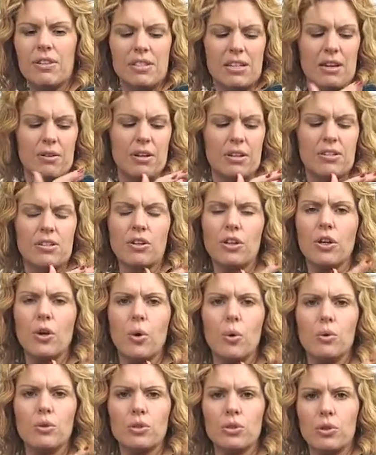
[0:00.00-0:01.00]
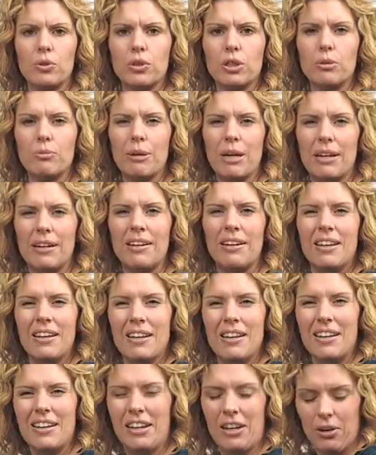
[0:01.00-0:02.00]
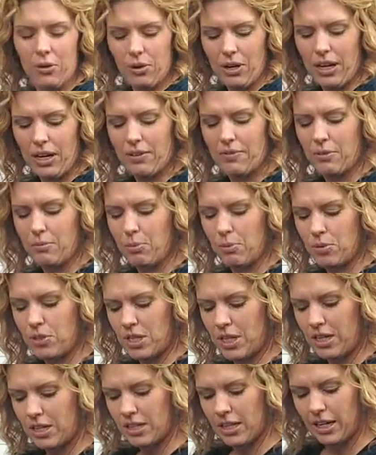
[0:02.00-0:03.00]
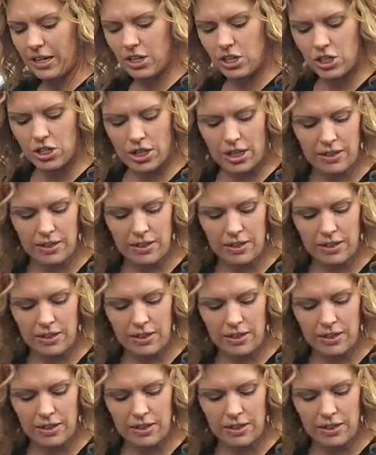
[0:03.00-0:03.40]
it's not necessarily cold shoulder, but you know, kind of a boutique touch.